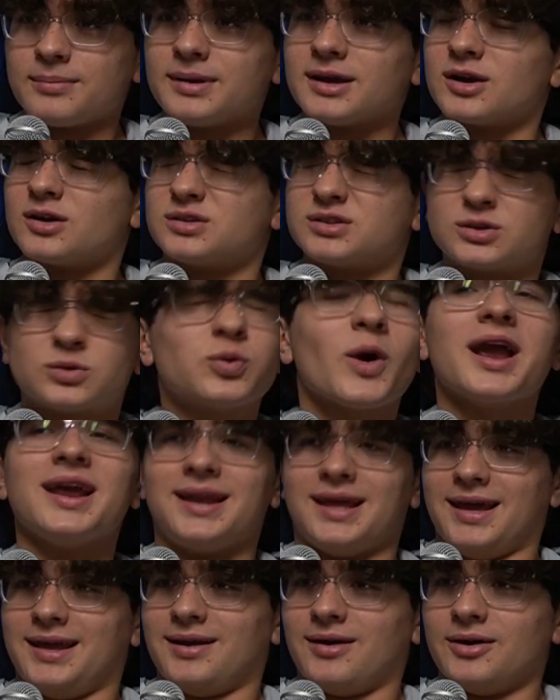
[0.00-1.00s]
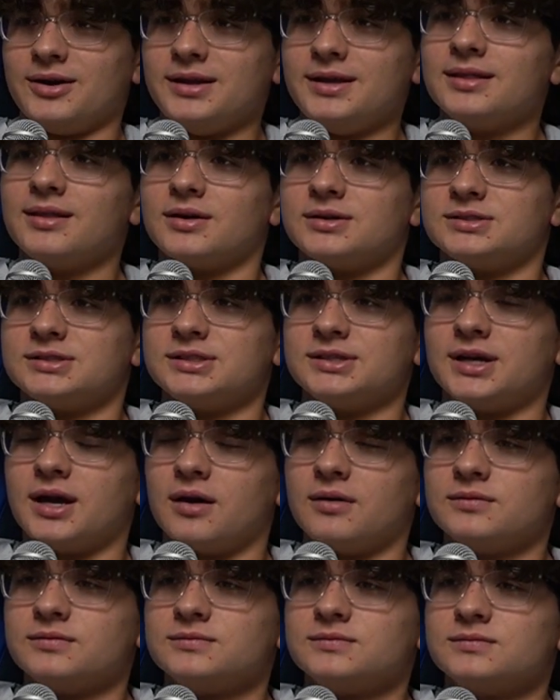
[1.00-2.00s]
it'd be a great hit on Elon's
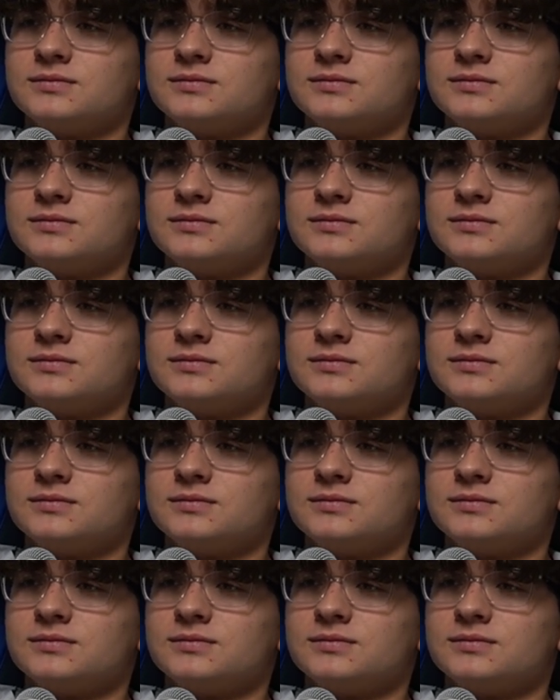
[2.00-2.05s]
ego.